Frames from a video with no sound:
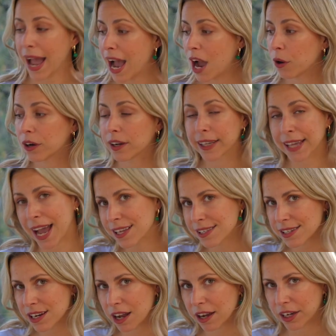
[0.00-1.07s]
Our
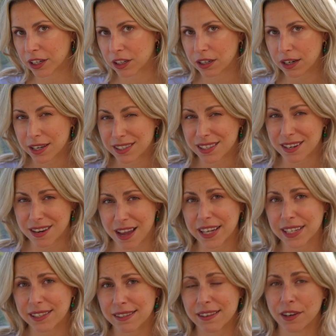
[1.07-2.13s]
cast iron is
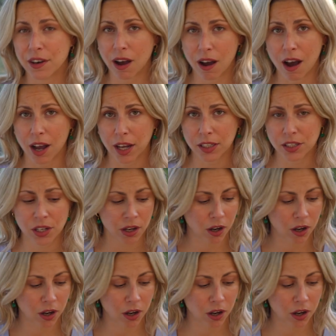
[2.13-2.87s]
nice and hot.